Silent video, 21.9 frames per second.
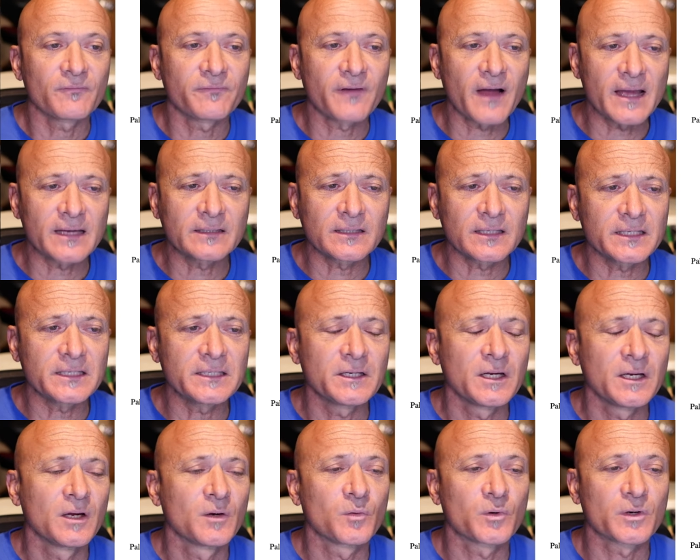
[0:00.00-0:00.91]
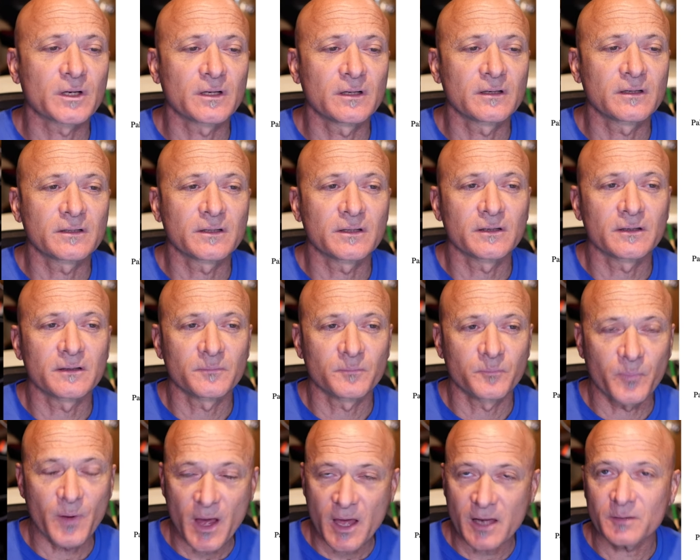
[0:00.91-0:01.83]
Finally, we're going to look at the
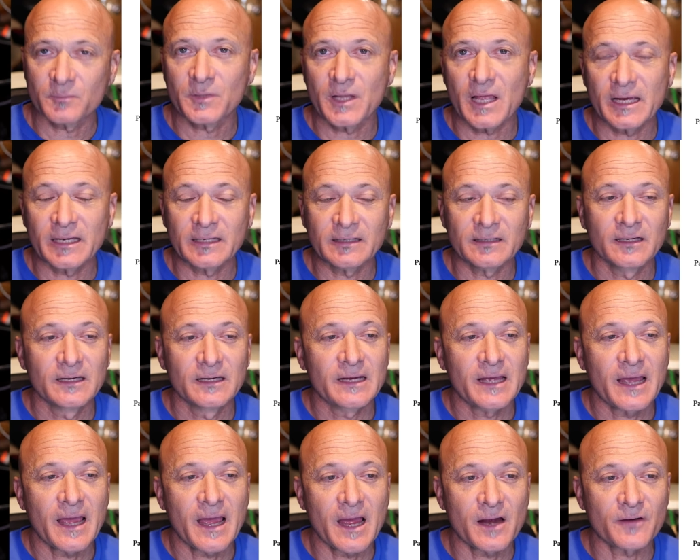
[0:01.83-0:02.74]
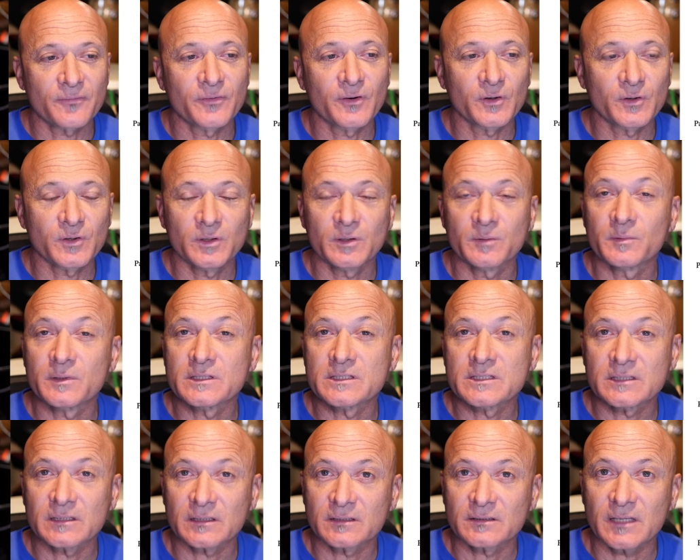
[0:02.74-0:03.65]
bottom line Afro-Cuban
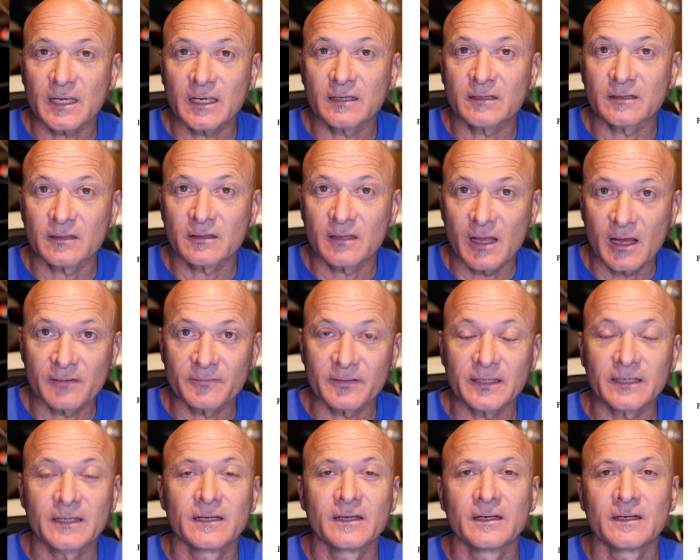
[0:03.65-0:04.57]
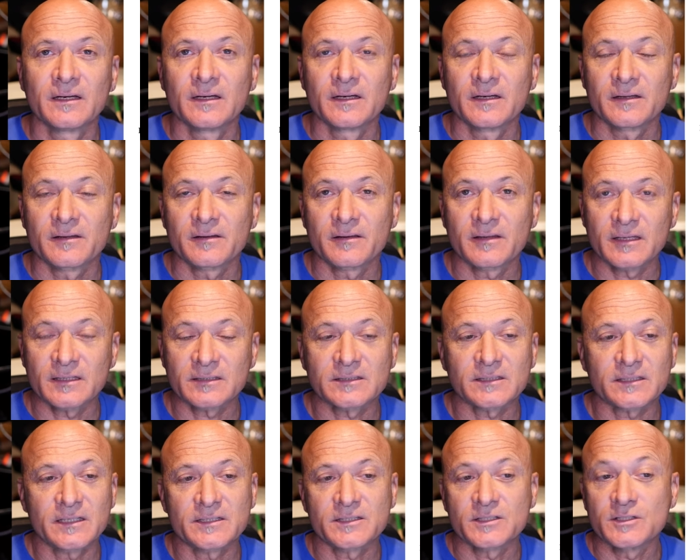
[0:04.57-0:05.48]
6/8 clave.
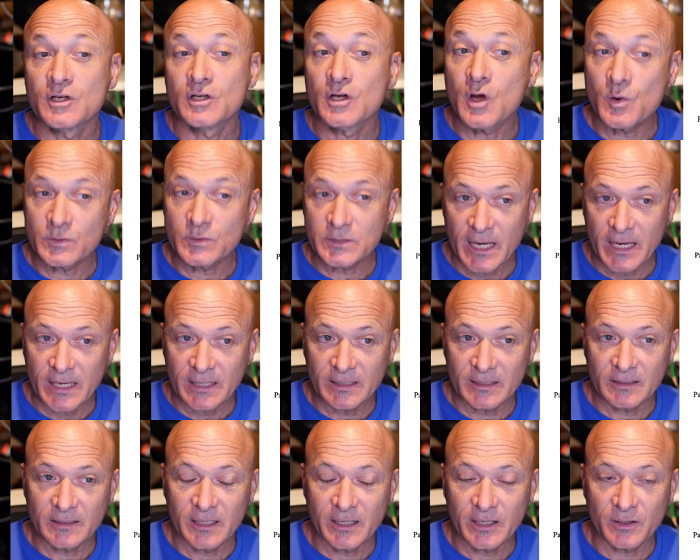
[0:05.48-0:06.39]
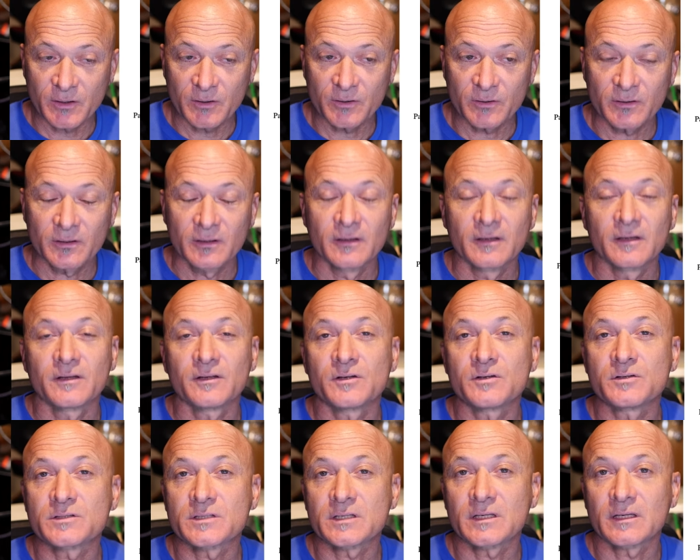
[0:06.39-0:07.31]
This is notated here
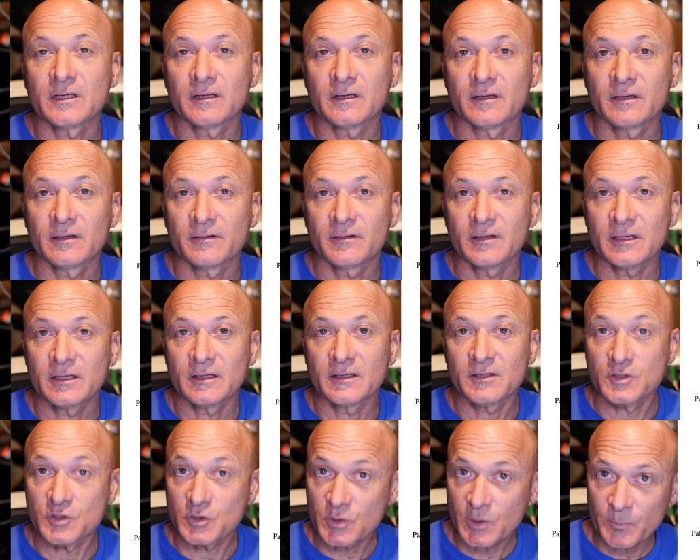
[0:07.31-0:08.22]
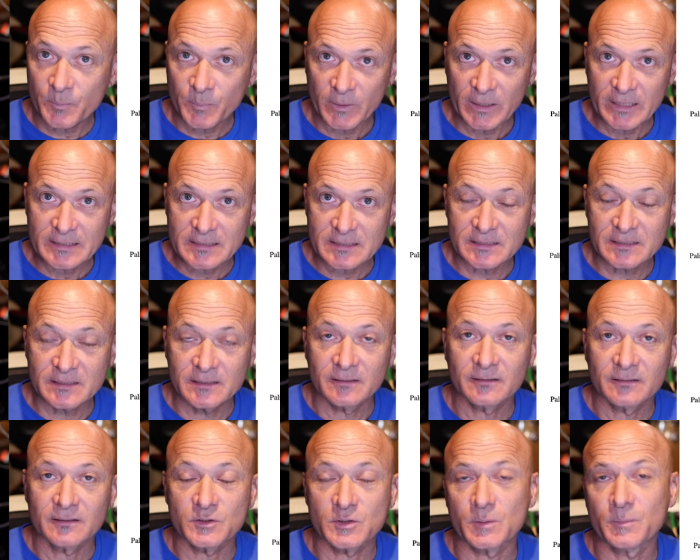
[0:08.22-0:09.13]
using the
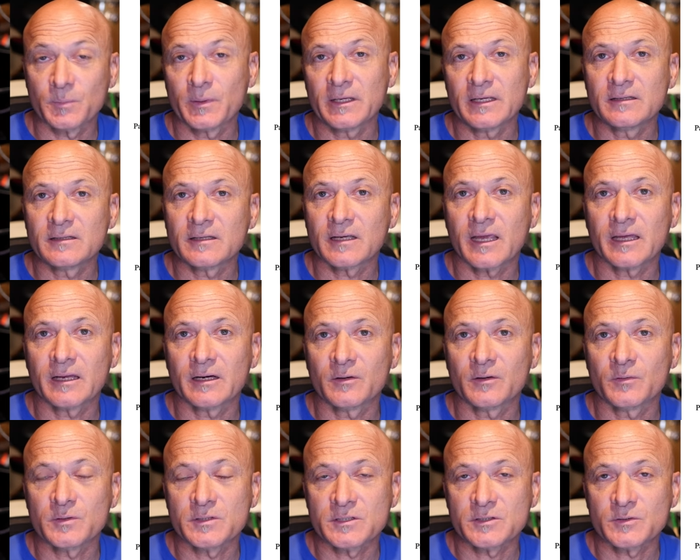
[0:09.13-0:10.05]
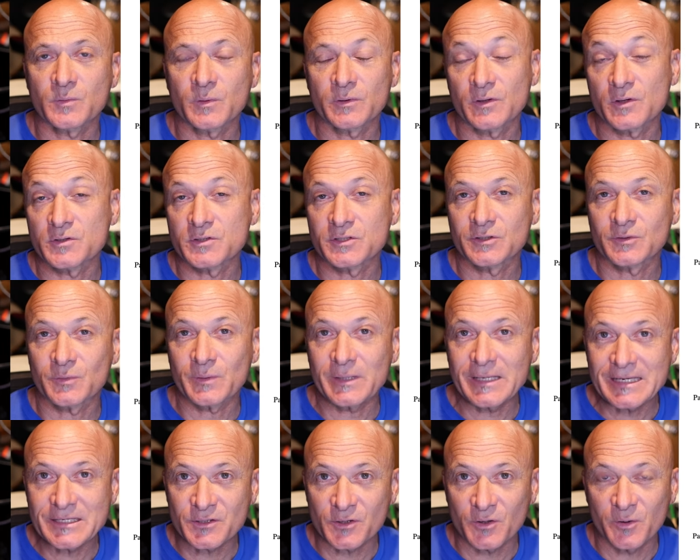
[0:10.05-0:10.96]
triplets, the triplet indicator, which is what those
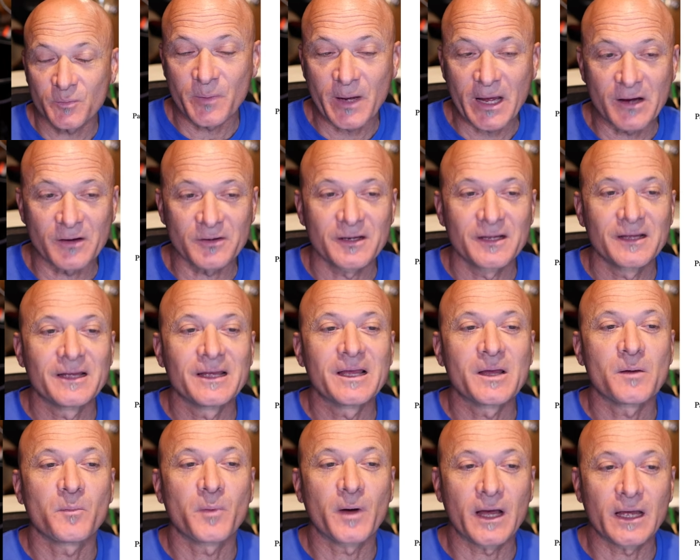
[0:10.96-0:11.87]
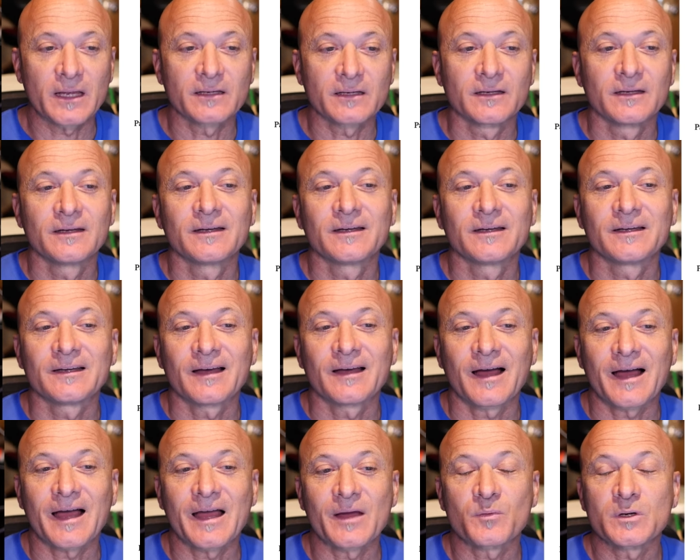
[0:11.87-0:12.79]
threes about, but
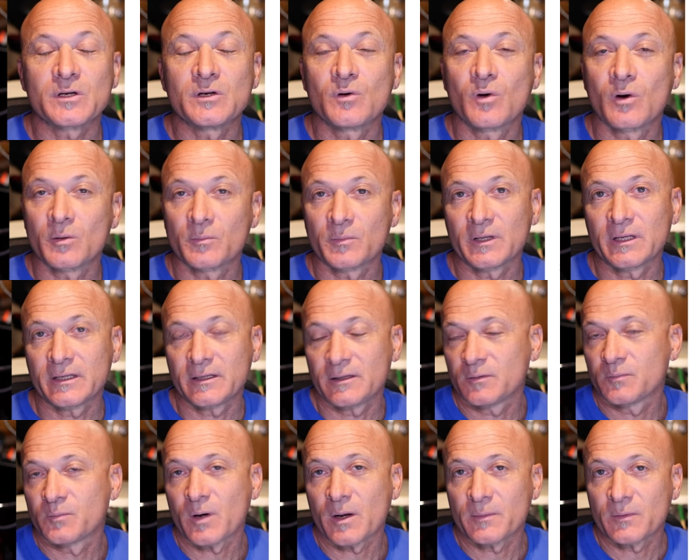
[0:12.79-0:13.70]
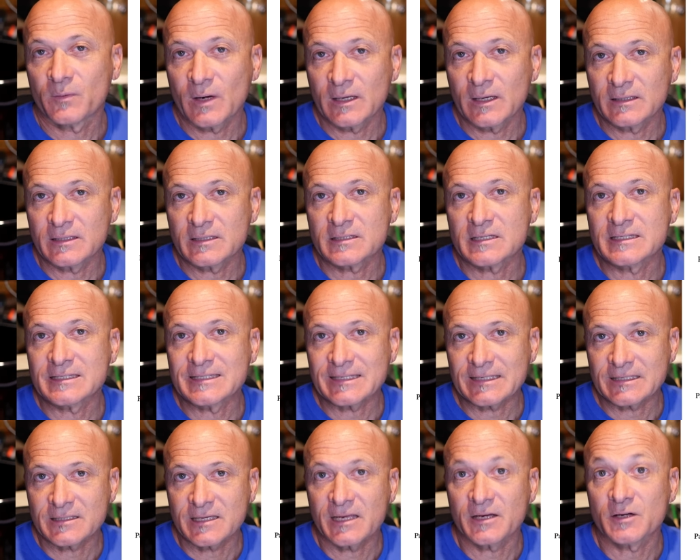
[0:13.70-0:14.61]
I would normally, you probably write this in
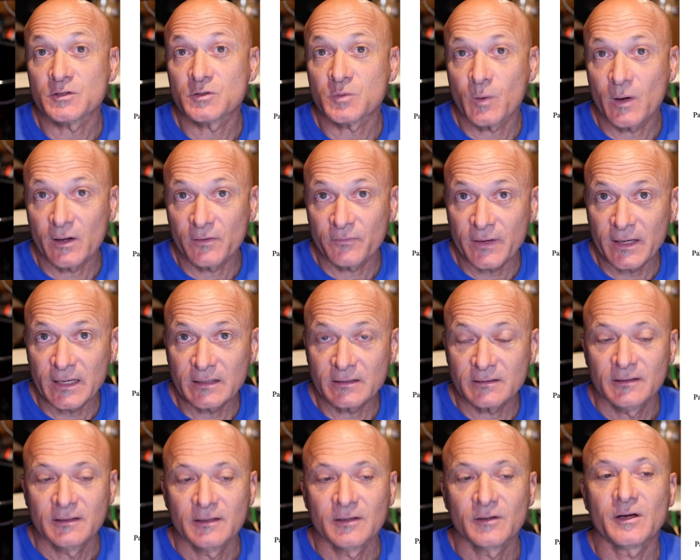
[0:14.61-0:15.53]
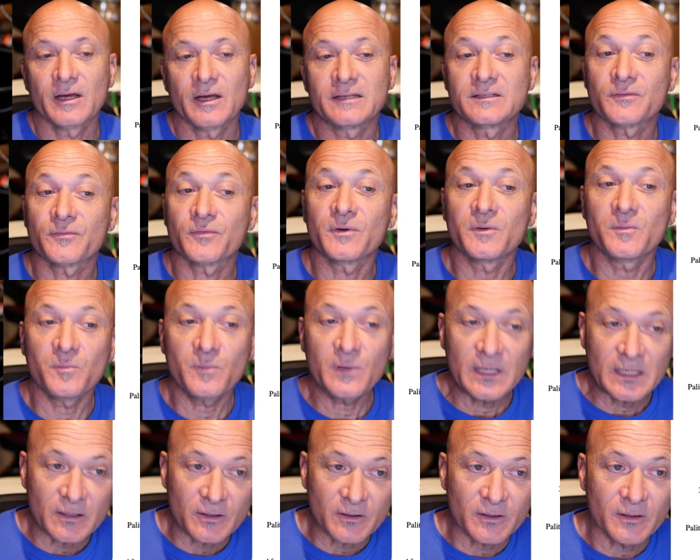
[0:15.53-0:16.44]
6 8 or 12 8, a different
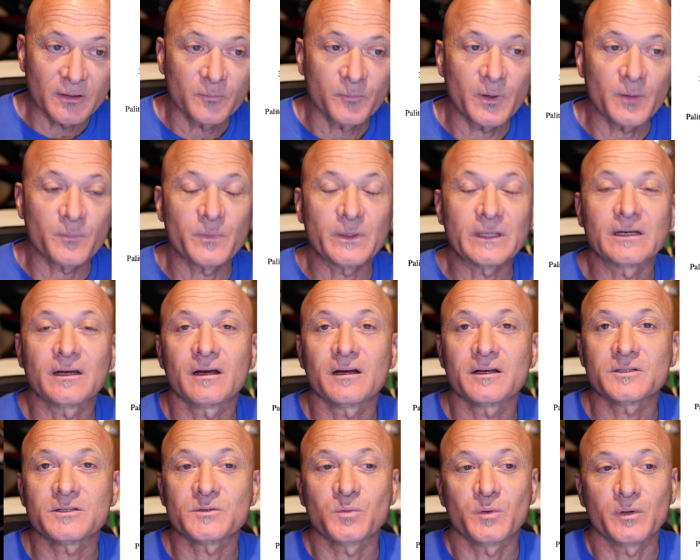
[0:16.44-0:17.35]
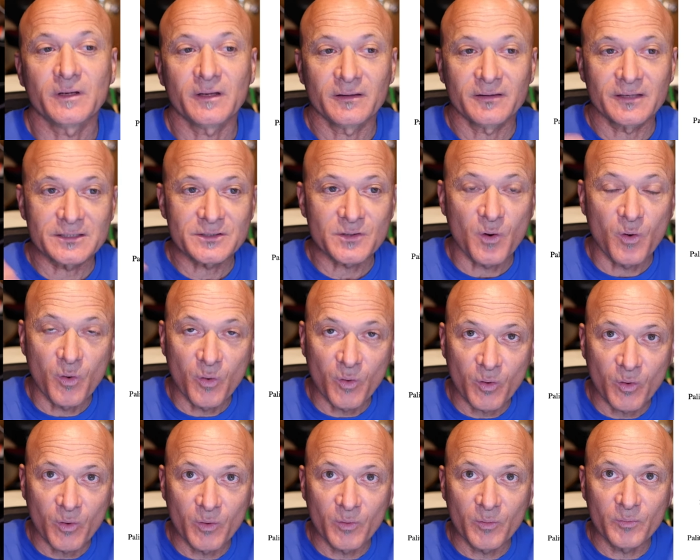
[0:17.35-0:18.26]
meter, but because this
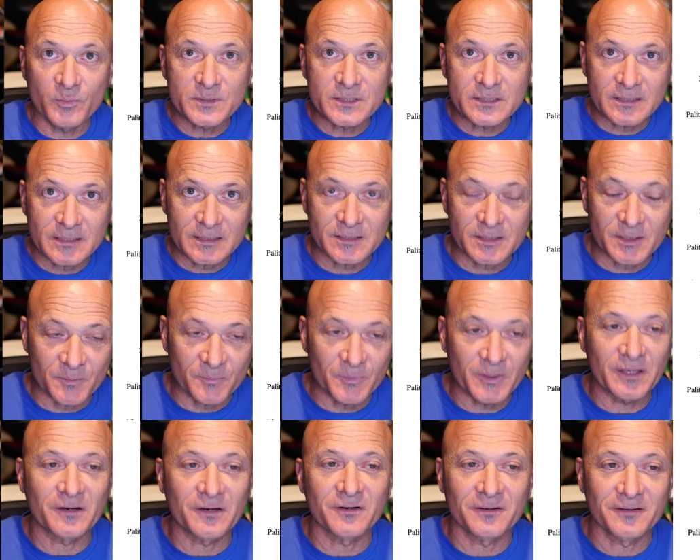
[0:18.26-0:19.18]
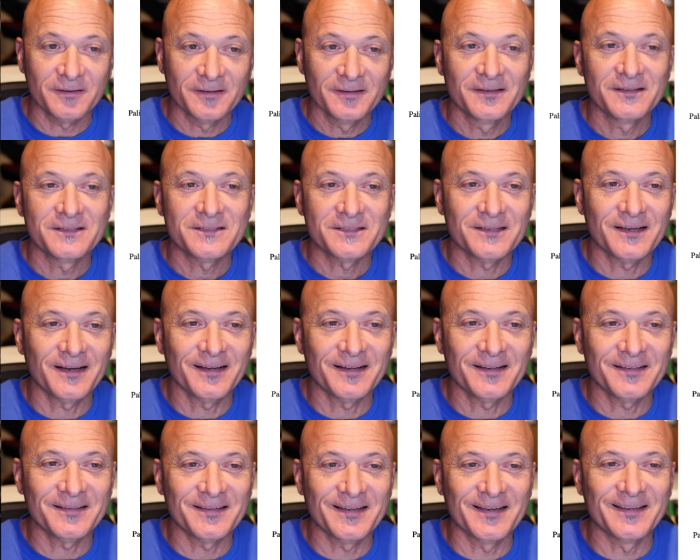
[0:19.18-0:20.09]
whole system here
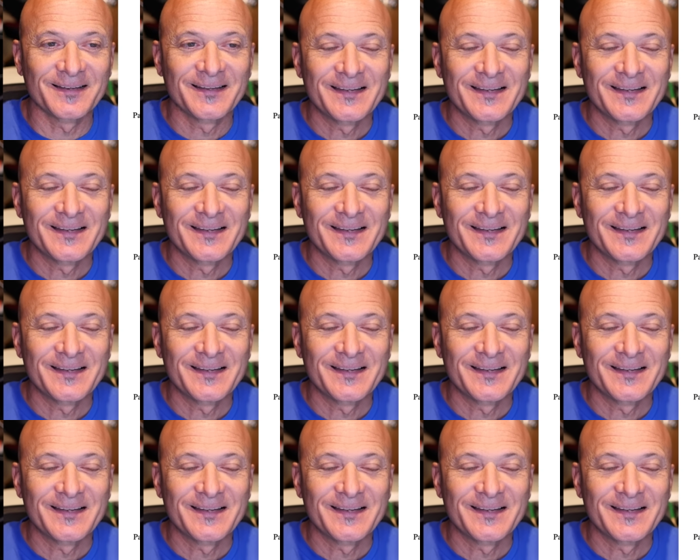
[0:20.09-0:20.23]
uh,